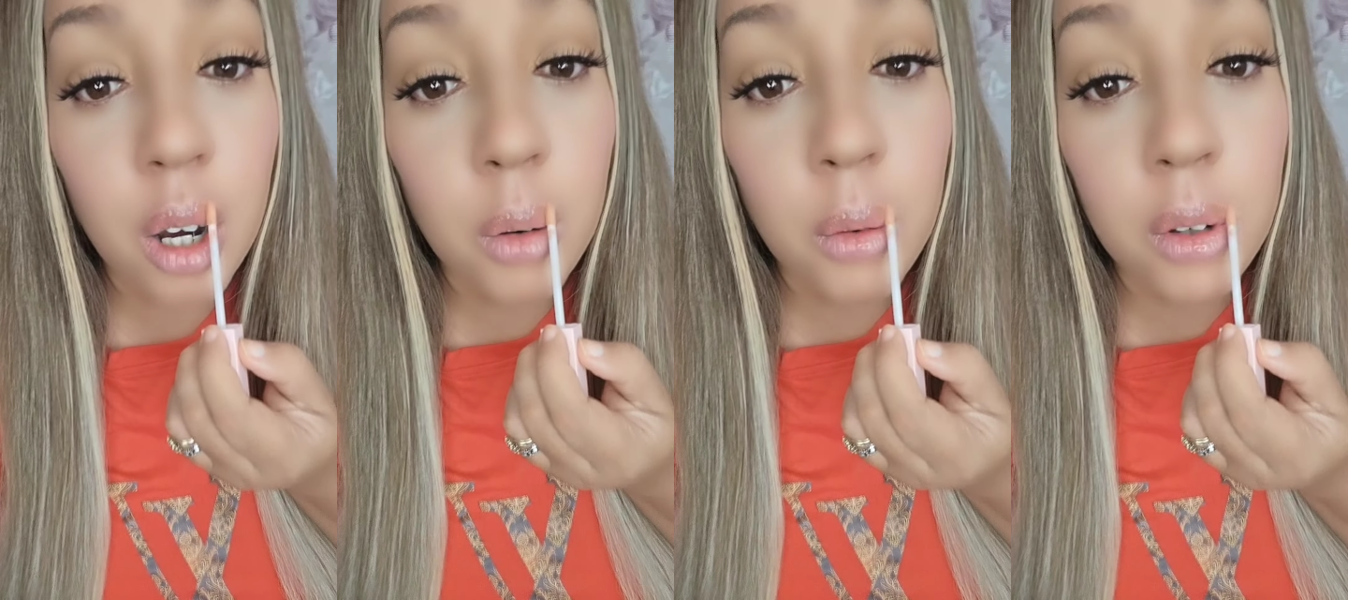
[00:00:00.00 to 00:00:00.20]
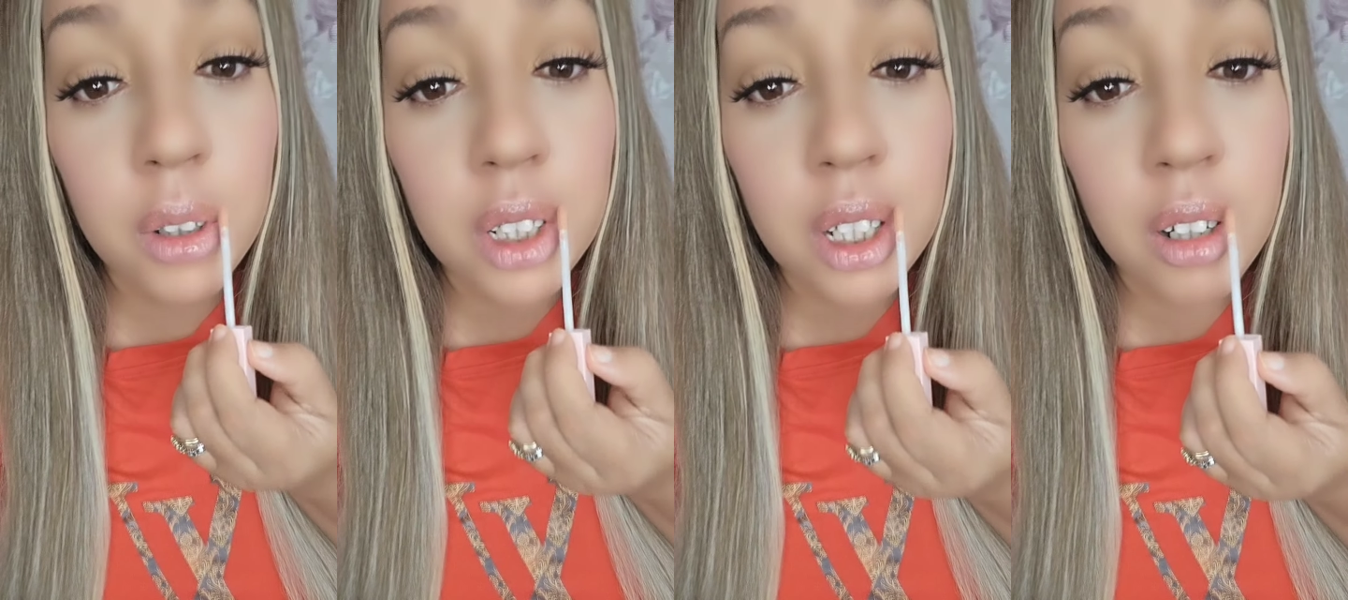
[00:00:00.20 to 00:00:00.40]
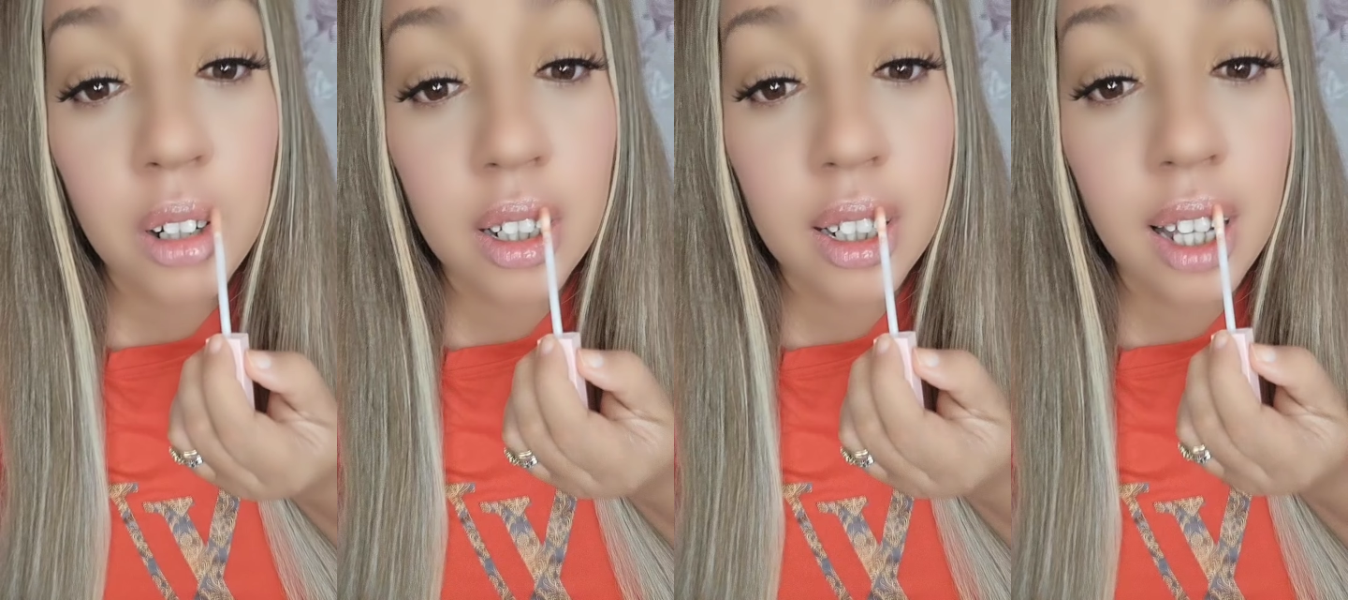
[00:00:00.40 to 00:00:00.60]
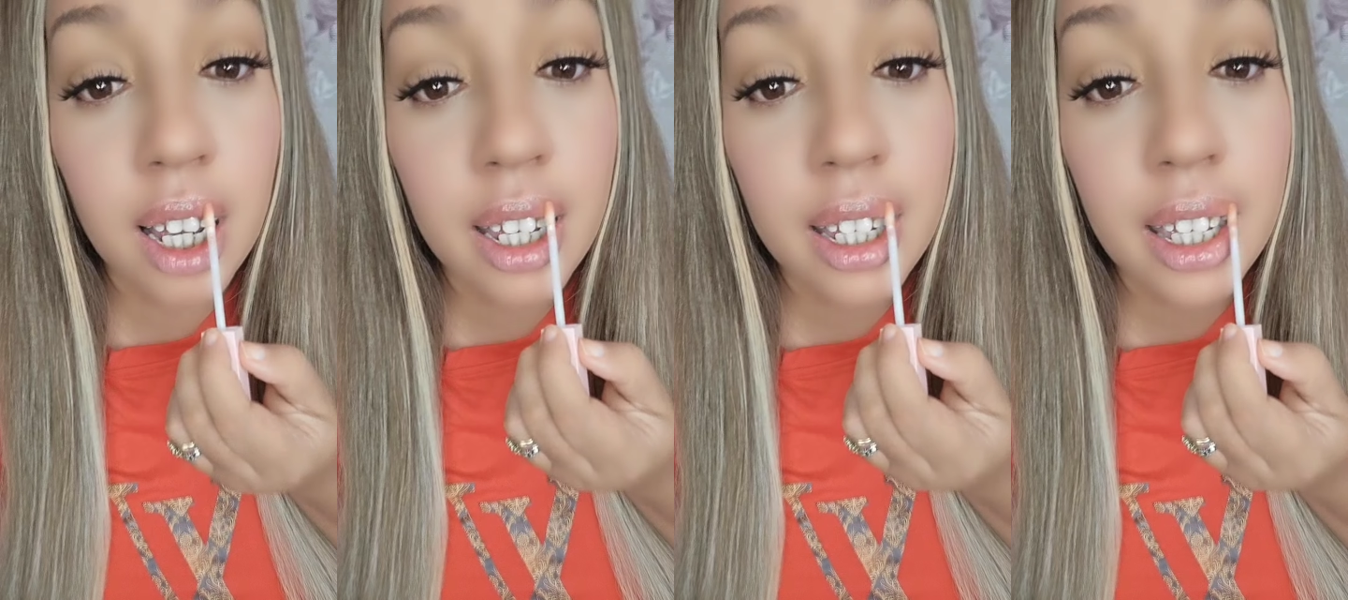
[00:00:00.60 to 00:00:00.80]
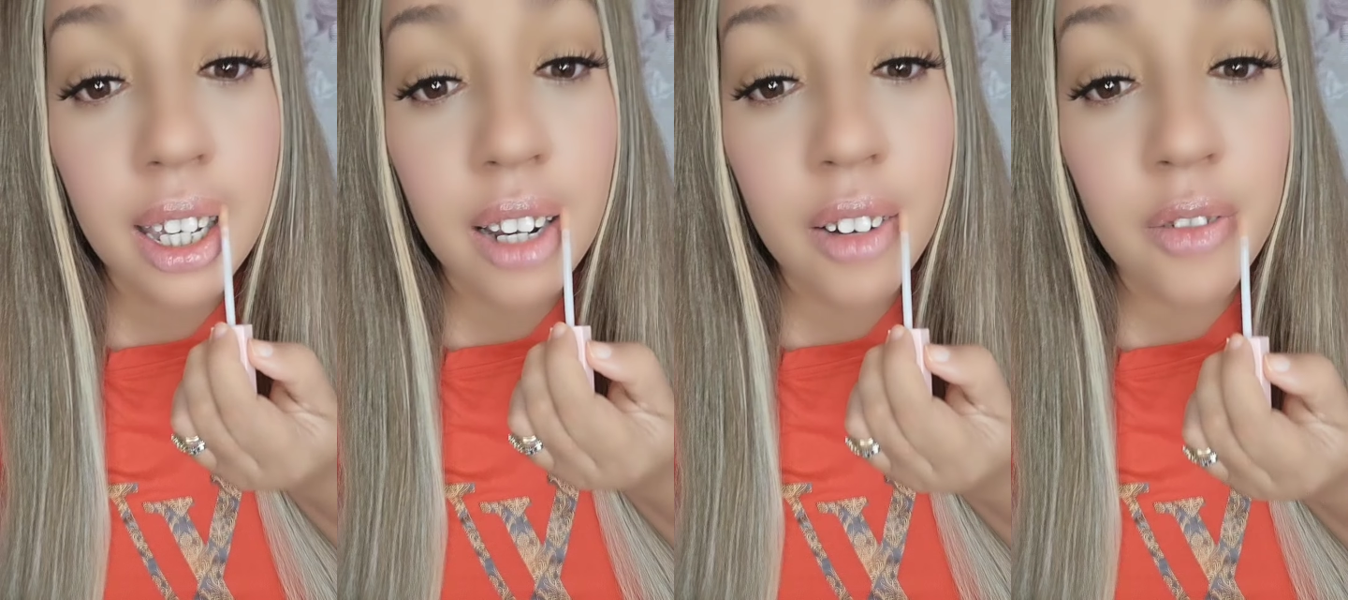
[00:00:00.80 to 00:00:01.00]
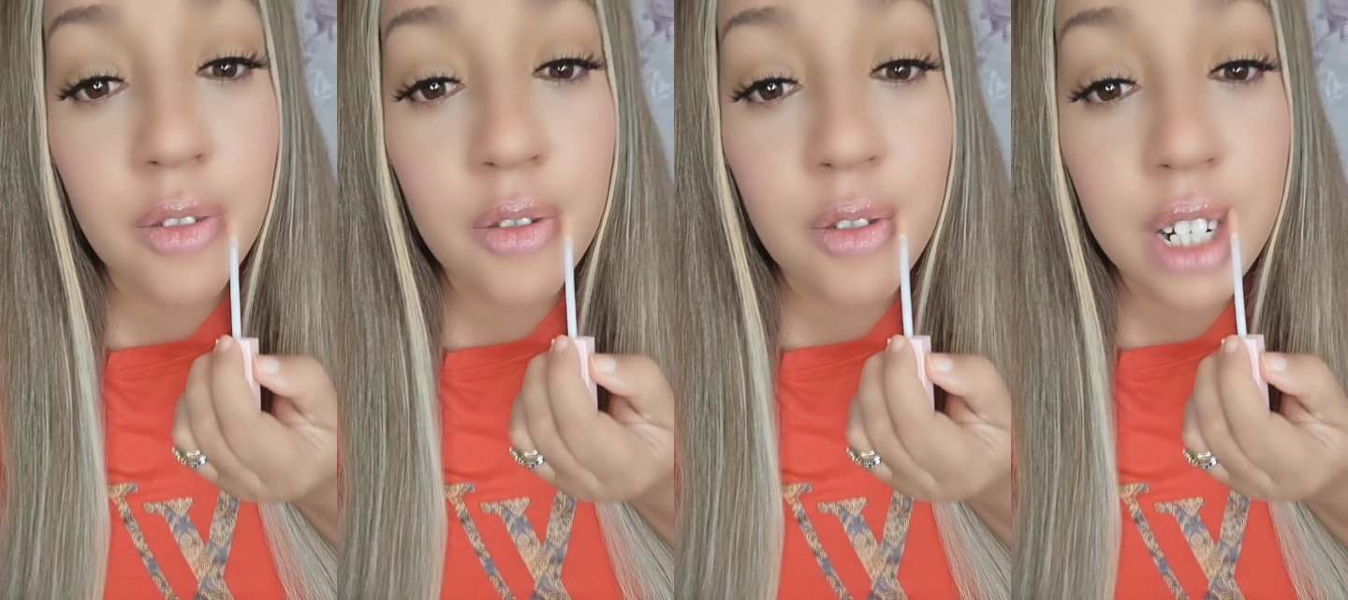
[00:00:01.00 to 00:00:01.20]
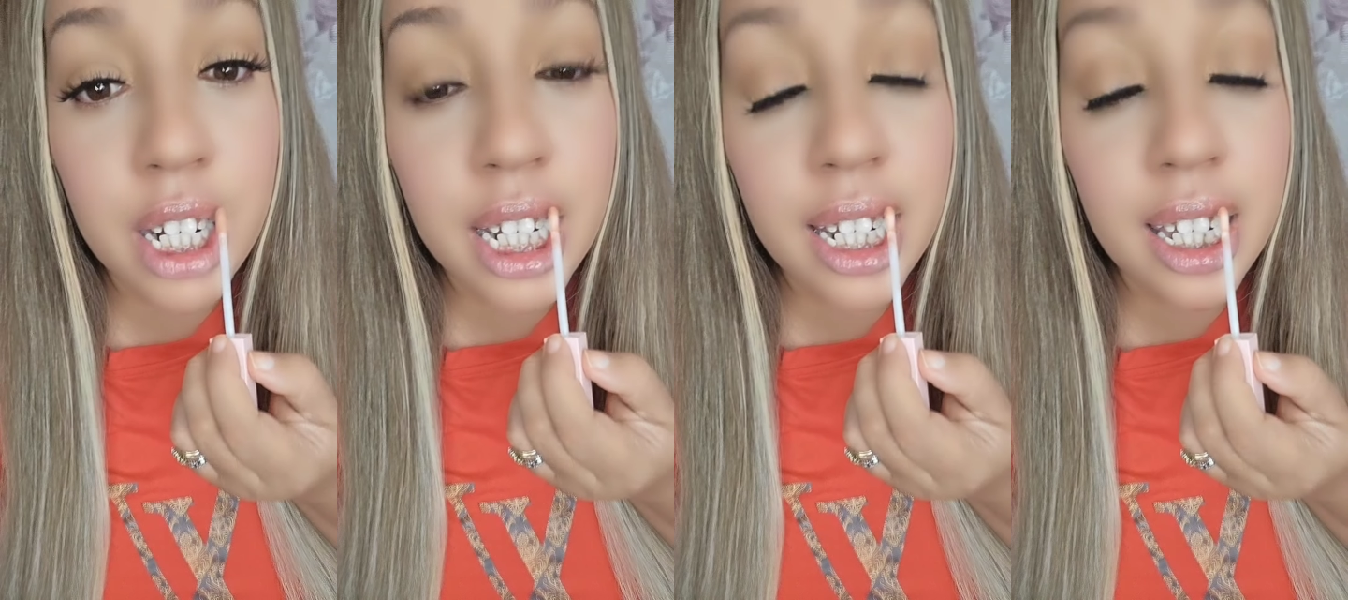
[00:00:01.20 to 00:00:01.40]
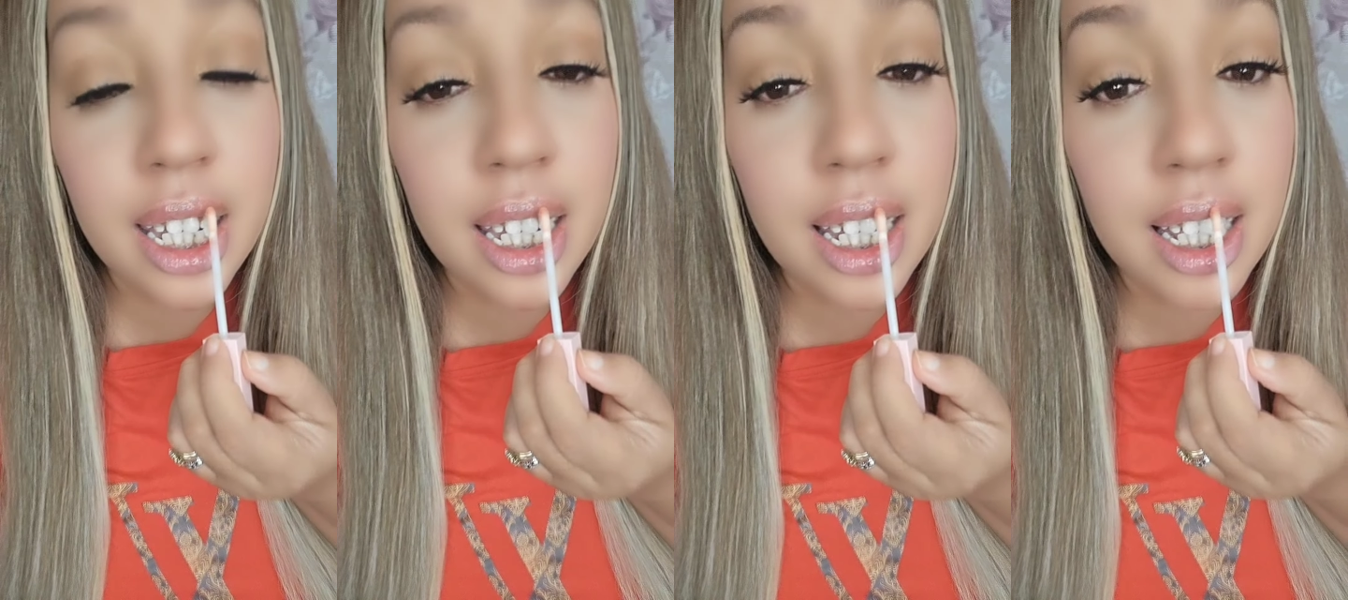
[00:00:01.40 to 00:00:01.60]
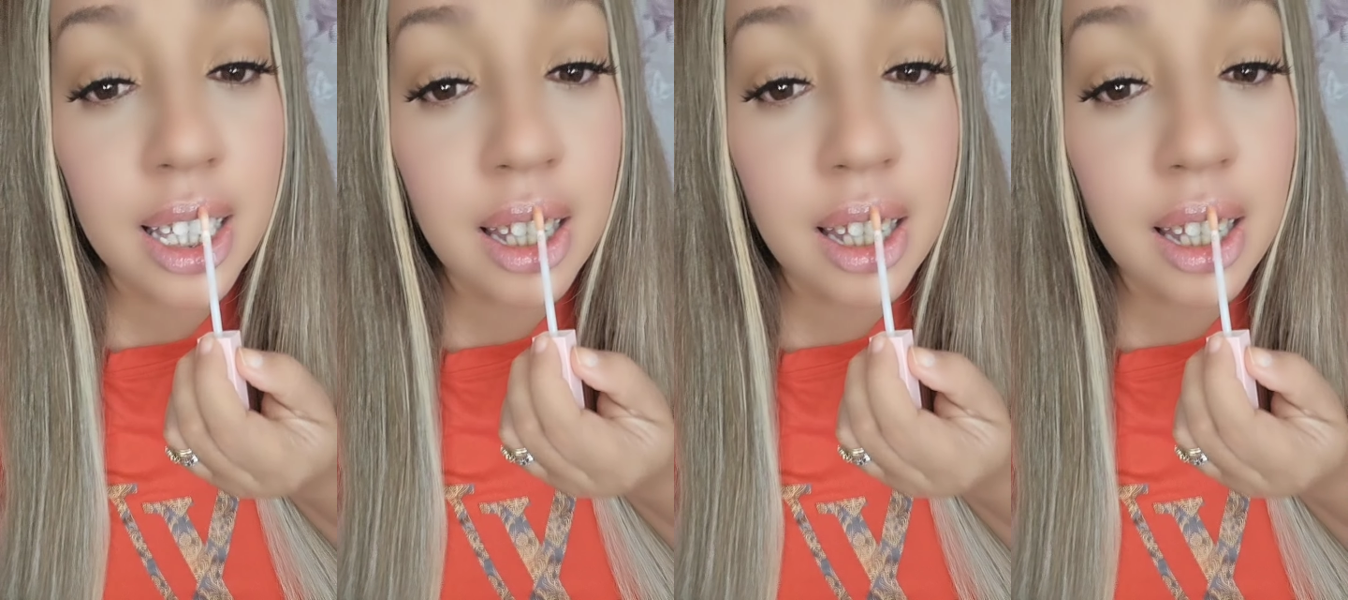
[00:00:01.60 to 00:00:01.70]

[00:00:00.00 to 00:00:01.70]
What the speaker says: what's got like a really